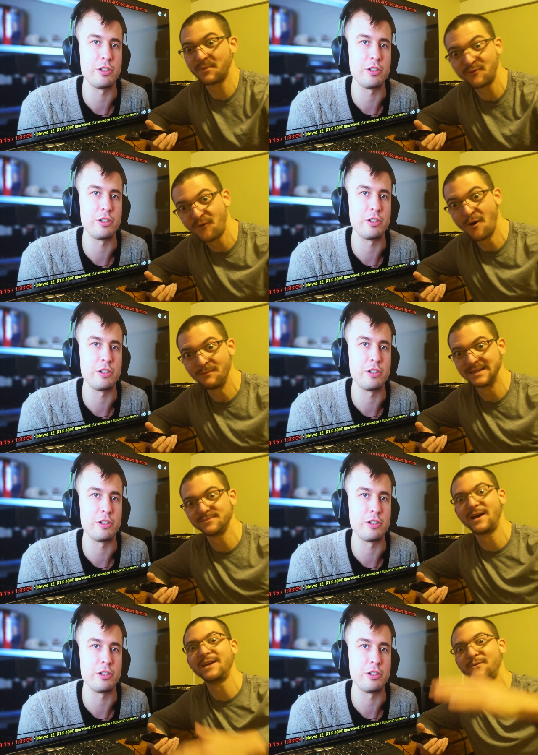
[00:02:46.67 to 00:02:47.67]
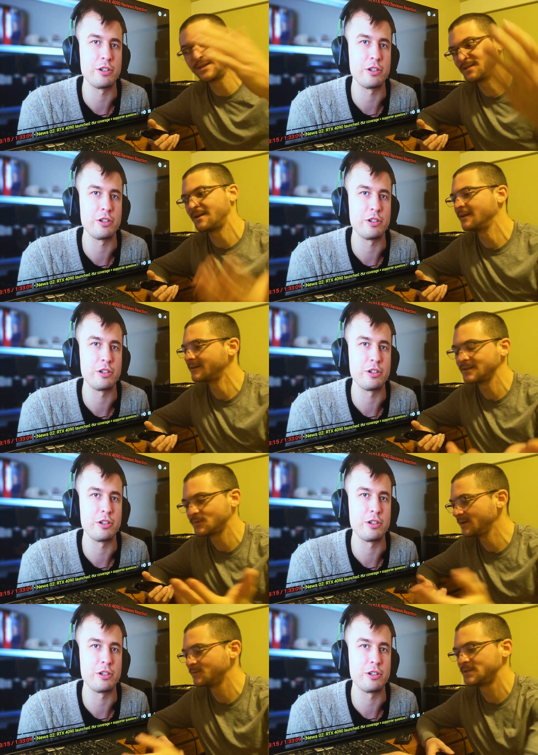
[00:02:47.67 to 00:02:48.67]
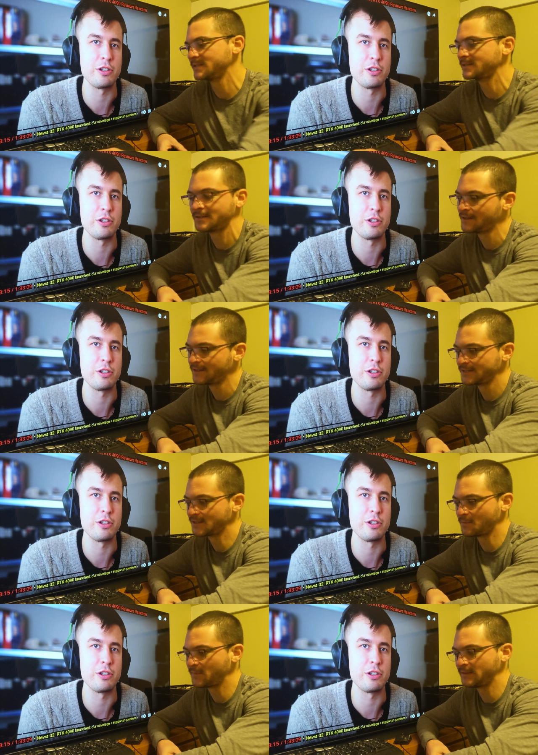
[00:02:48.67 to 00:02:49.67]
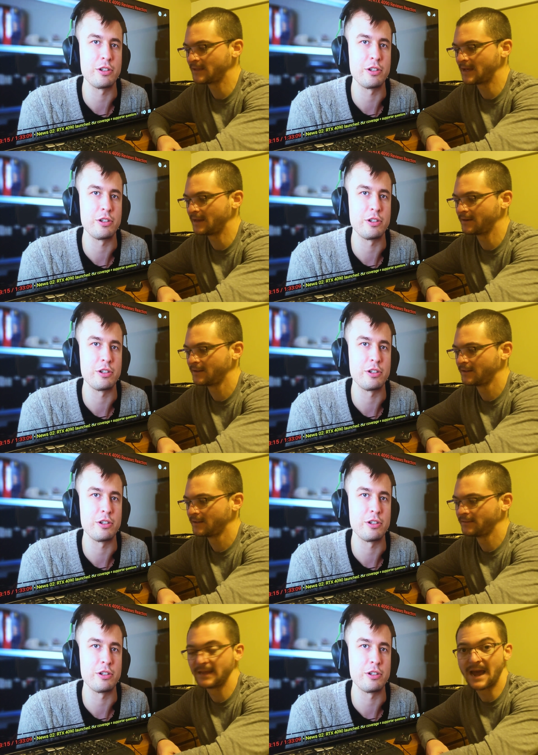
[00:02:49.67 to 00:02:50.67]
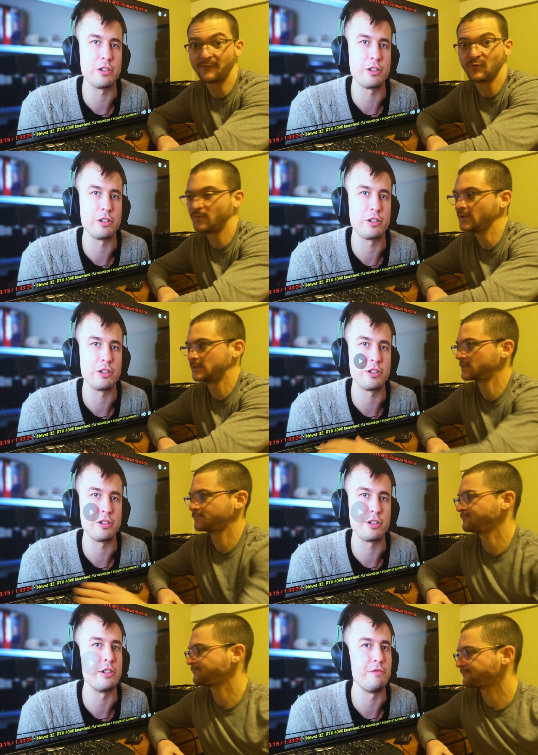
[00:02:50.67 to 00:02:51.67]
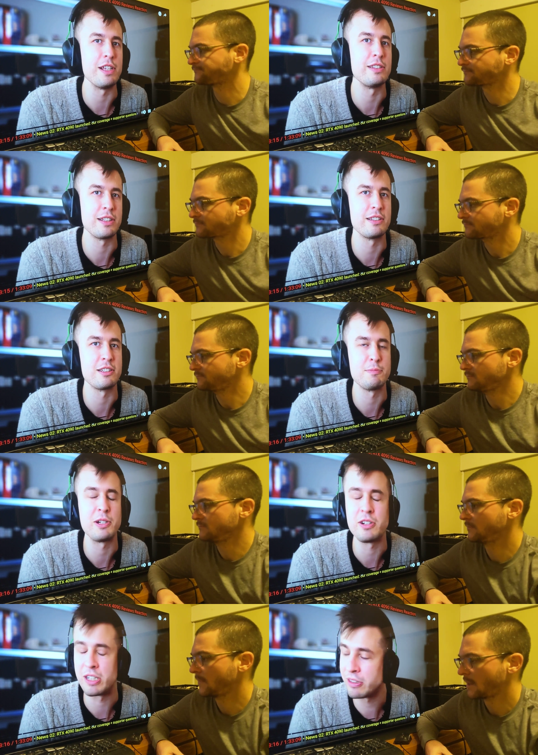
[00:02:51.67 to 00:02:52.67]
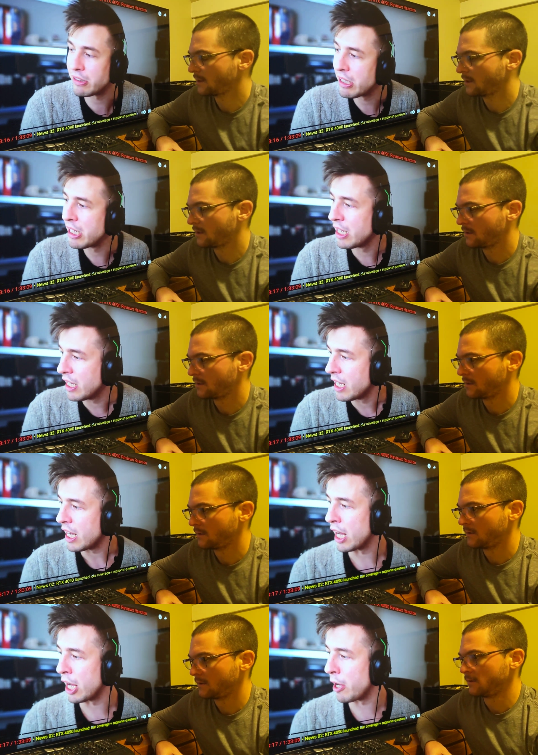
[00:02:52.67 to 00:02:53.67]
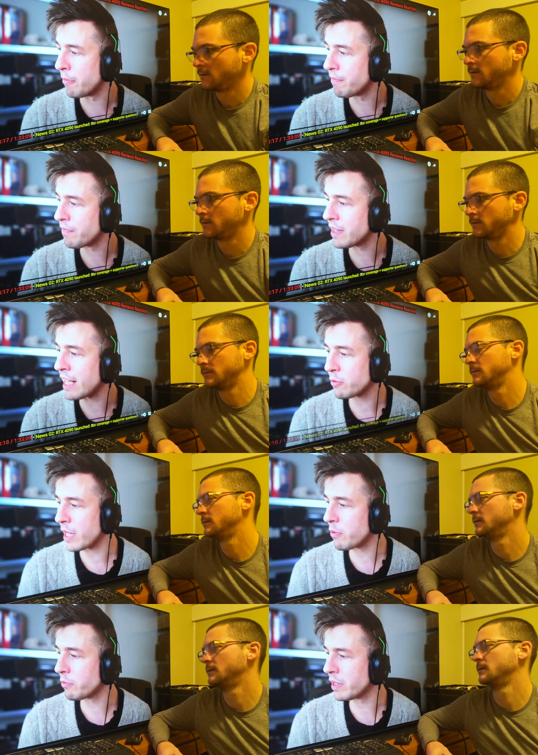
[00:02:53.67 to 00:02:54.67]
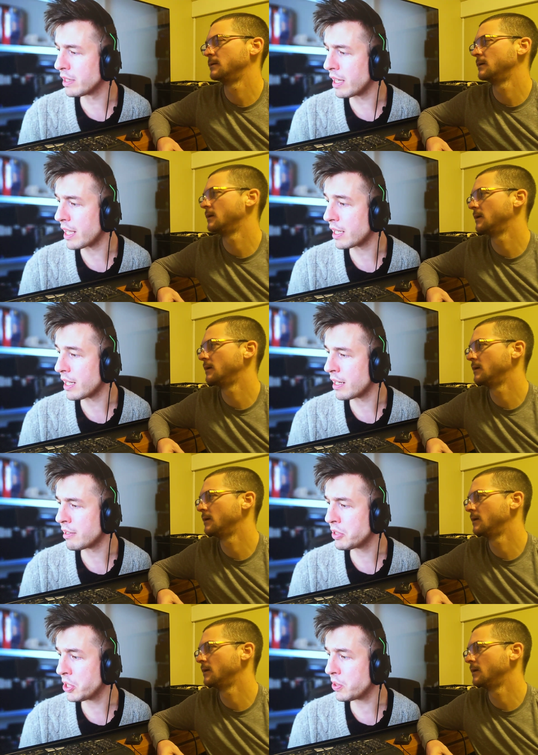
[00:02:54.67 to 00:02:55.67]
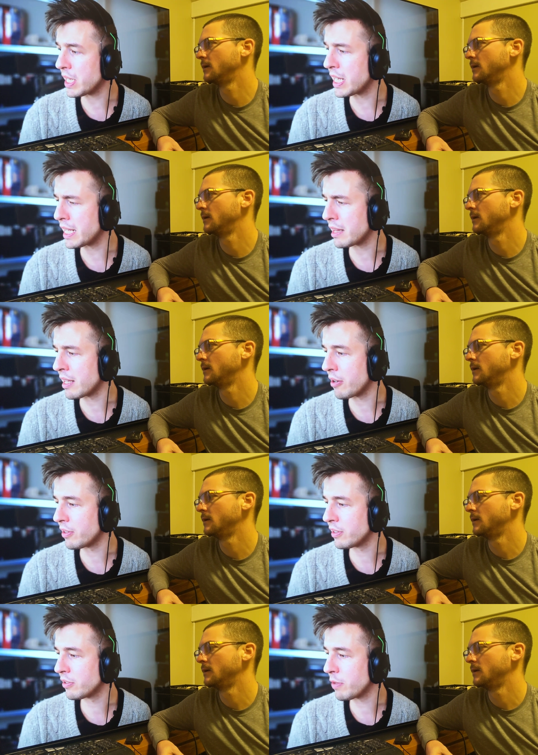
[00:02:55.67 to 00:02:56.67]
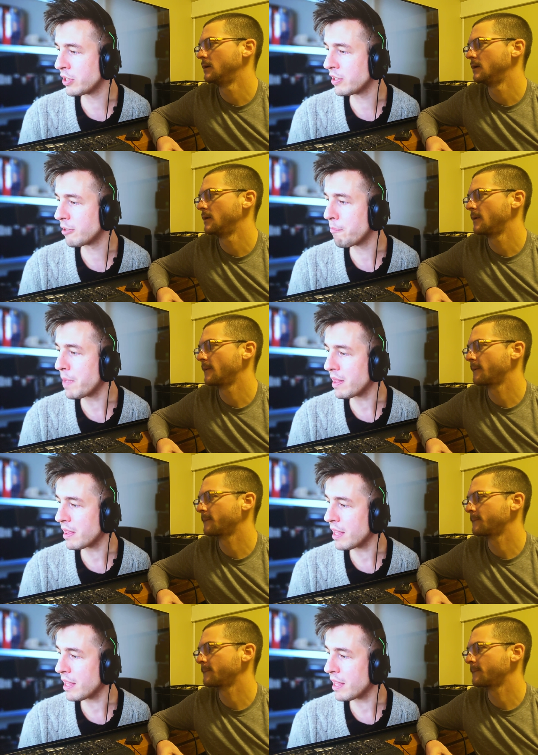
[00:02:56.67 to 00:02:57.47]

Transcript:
Speaker 1: the performance by reaching 120, which is something that they have to fix.
Speaker 2: Have a good vSync experience. Um, that's what I would really like. And until they get there, this question's a